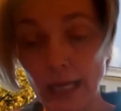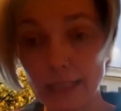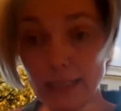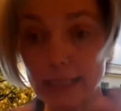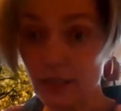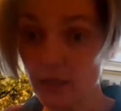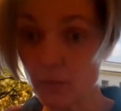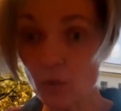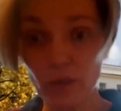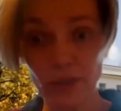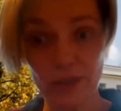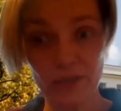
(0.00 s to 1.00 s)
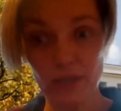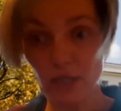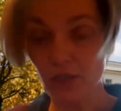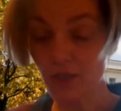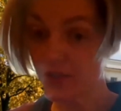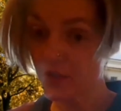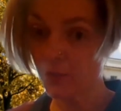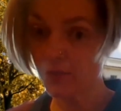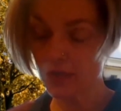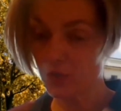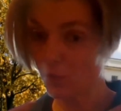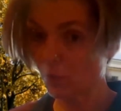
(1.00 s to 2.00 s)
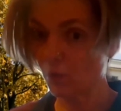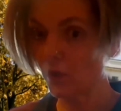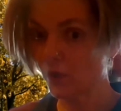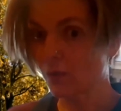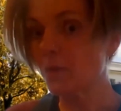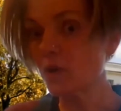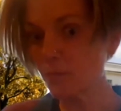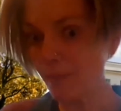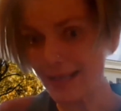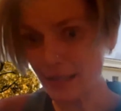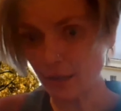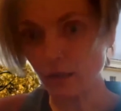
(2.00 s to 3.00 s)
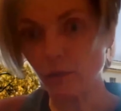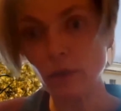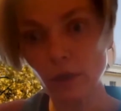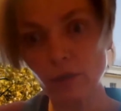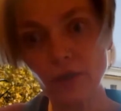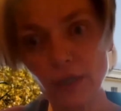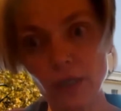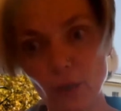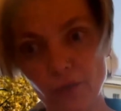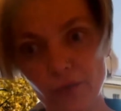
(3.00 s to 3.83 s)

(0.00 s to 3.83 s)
and in some organisations, some things will work much better than in